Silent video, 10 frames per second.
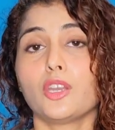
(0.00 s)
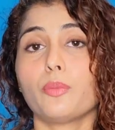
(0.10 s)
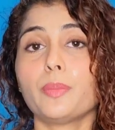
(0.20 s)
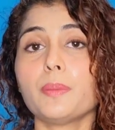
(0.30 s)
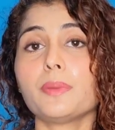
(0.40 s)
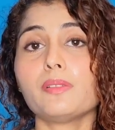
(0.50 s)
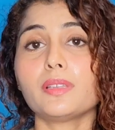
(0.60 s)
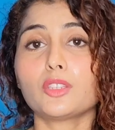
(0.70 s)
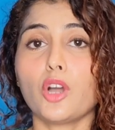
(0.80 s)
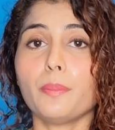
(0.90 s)
Now people
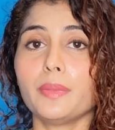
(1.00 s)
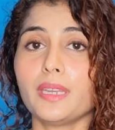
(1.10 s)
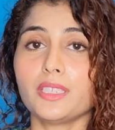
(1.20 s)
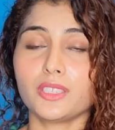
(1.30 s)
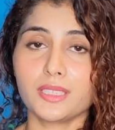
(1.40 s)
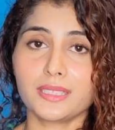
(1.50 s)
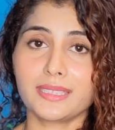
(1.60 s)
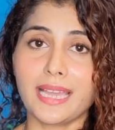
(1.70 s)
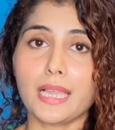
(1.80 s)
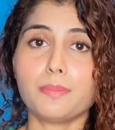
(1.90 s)
with combination
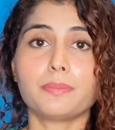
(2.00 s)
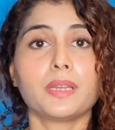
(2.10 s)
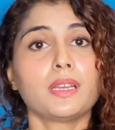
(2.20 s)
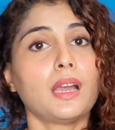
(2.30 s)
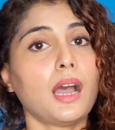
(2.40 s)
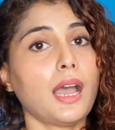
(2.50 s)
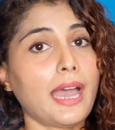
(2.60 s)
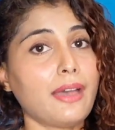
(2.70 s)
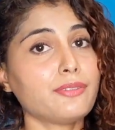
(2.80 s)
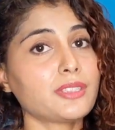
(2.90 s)
scalp
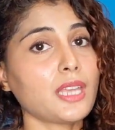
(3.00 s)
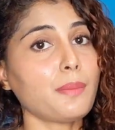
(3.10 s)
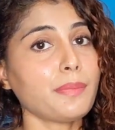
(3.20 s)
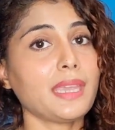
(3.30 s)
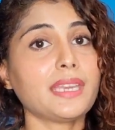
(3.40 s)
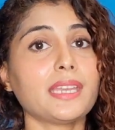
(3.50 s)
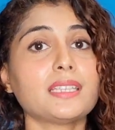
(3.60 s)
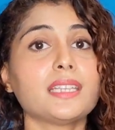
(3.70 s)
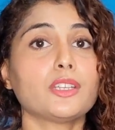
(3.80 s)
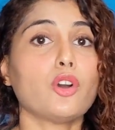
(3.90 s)
have some
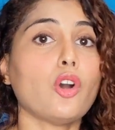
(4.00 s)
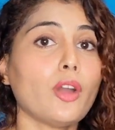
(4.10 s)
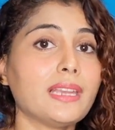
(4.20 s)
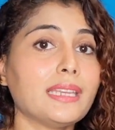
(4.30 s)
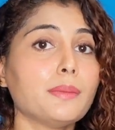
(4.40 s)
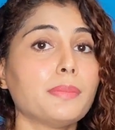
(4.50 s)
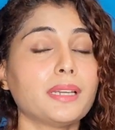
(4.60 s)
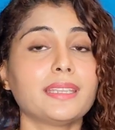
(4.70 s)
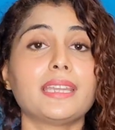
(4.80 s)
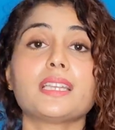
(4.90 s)
areas that are oily,
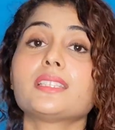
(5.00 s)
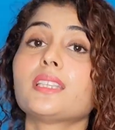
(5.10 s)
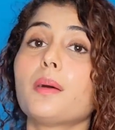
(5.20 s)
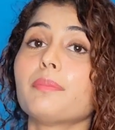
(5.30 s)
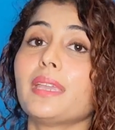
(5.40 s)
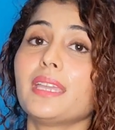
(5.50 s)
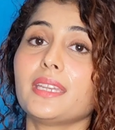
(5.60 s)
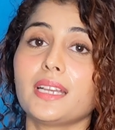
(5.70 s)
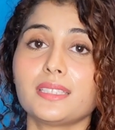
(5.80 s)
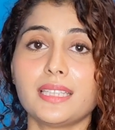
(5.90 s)
but there are some
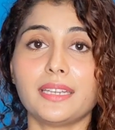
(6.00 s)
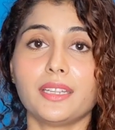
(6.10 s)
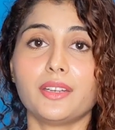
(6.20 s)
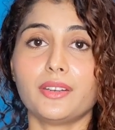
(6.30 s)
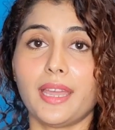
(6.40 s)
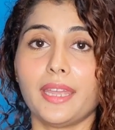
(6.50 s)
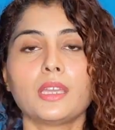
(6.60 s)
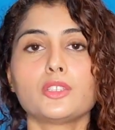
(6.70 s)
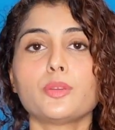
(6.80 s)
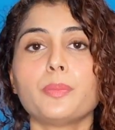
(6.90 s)
areas that are dry.
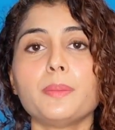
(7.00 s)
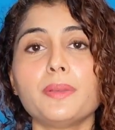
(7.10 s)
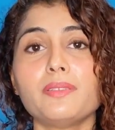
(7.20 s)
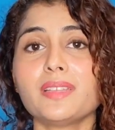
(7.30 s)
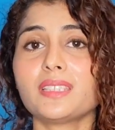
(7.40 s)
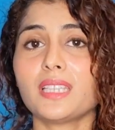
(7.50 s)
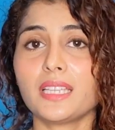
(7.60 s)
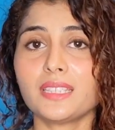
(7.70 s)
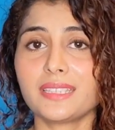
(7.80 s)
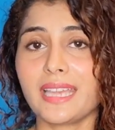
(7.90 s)
So people with
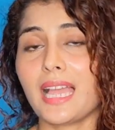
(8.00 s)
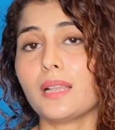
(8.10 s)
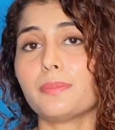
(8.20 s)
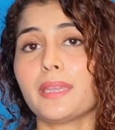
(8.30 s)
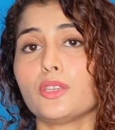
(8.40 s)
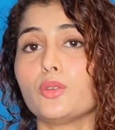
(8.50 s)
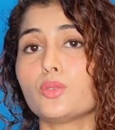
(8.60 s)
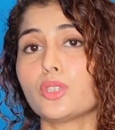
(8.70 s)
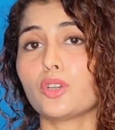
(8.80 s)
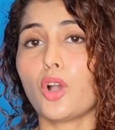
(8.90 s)
such scalp can
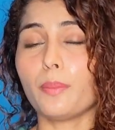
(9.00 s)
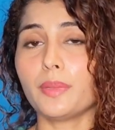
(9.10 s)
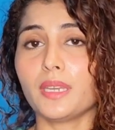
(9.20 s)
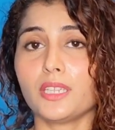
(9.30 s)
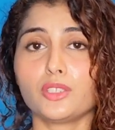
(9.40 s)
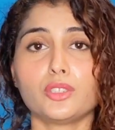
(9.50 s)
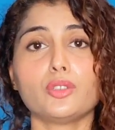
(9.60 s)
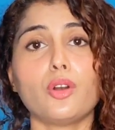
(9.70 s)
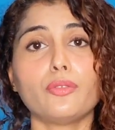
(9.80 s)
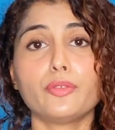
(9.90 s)
use a
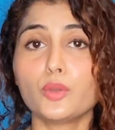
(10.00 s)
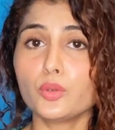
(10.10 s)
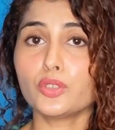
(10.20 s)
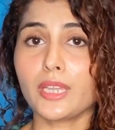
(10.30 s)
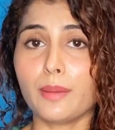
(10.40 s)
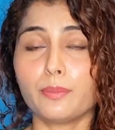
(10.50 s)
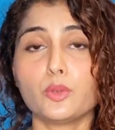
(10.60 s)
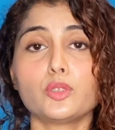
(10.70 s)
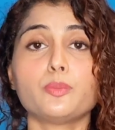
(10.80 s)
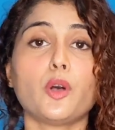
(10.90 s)
combination of two
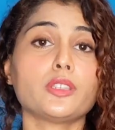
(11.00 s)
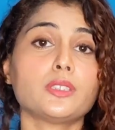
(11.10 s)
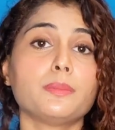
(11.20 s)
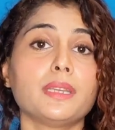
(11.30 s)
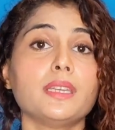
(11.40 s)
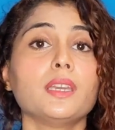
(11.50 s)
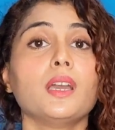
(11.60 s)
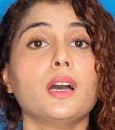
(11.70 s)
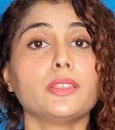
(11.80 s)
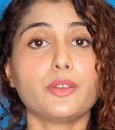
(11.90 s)
shampoos possibly.
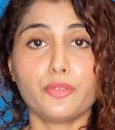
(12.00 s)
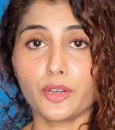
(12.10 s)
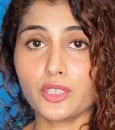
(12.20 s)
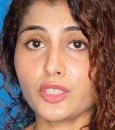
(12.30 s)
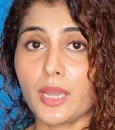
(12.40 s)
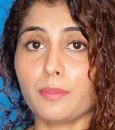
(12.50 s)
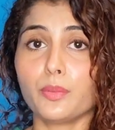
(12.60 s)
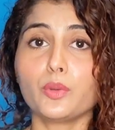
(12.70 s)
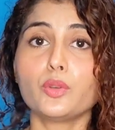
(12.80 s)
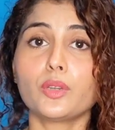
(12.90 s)
The first
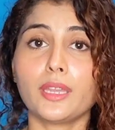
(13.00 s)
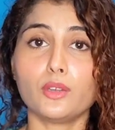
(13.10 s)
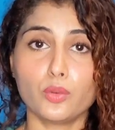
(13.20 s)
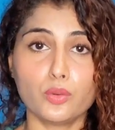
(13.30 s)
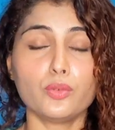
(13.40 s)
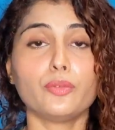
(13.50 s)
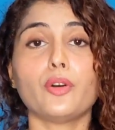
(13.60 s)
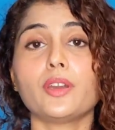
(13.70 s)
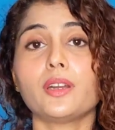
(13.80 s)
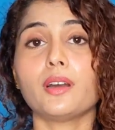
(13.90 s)
shampoo you can do
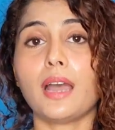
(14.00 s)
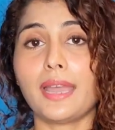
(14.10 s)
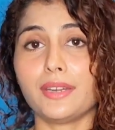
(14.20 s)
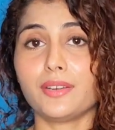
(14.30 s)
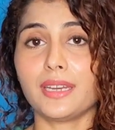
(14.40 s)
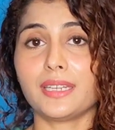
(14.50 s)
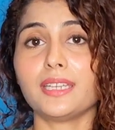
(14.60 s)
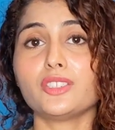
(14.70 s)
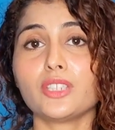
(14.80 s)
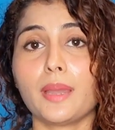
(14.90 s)
for a
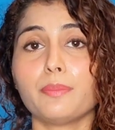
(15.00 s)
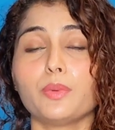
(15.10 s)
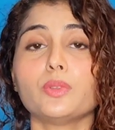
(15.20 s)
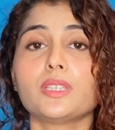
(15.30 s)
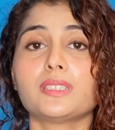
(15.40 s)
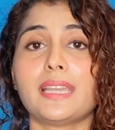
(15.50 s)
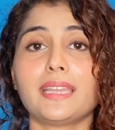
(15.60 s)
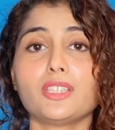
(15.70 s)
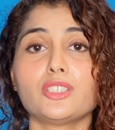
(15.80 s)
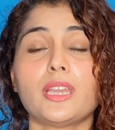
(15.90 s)
hydrating shampoo. The
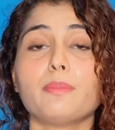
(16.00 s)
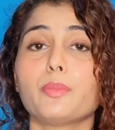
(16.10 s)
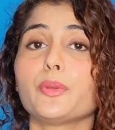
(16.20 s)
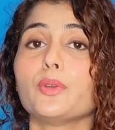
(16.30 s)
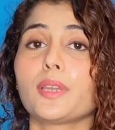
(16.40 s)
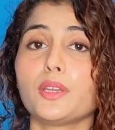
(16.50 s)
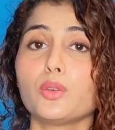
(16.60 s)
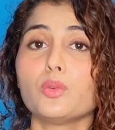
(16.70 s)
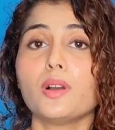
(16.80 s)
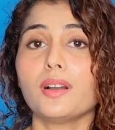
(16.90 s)
second shampoo you can
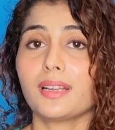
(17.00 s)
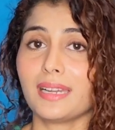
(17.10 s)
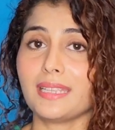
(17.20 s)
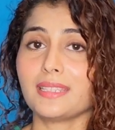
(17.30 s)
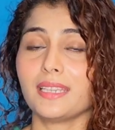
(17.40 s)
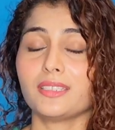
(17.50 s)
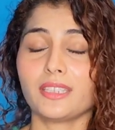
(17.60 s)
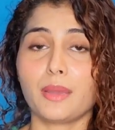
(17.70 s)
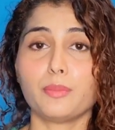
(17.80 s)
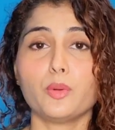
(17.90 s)
do a cleansing
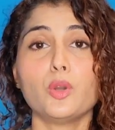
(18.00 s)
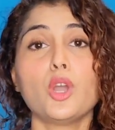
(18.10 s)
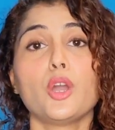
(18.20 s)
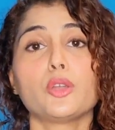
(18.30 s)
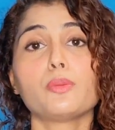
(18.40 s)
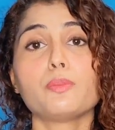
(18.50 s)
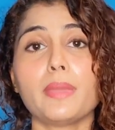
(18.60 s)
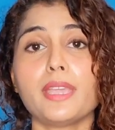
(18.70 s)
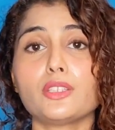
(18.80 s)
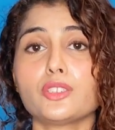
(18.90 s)
shampoo to
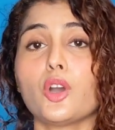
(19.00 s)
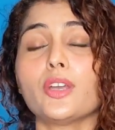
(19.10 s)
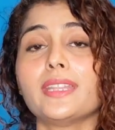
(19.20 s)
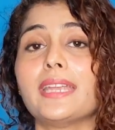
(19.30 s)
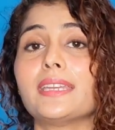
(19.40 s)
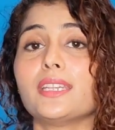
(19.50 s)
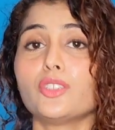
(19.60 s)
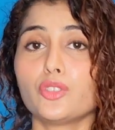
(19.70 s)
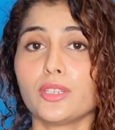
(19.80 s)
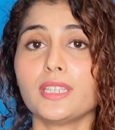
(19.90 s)
make sure that
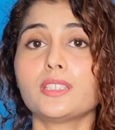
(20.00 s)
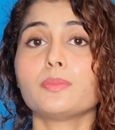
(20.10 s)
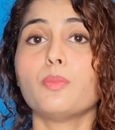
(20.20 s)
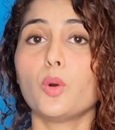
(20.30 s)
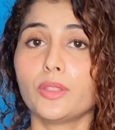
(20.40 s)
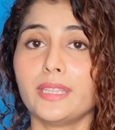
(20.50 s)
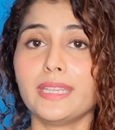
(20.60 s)
it treats both